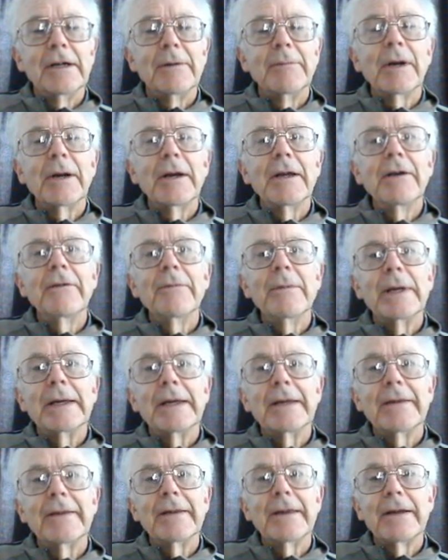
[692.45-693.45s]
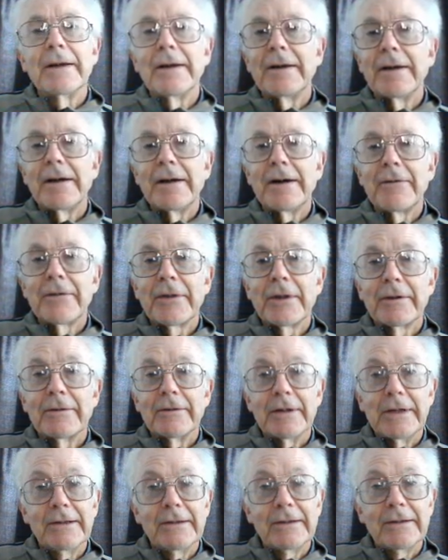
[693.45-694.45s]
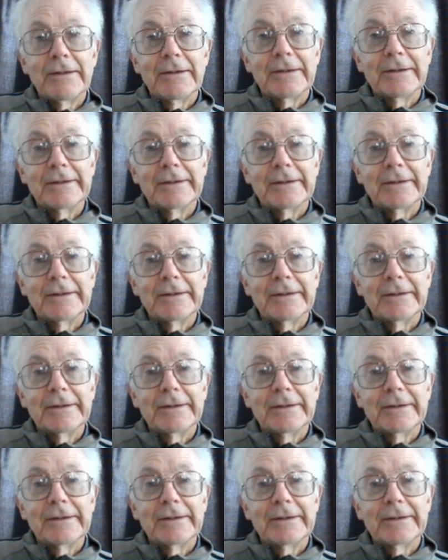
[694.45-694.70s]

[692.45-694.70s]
believe me, than in half the creeds.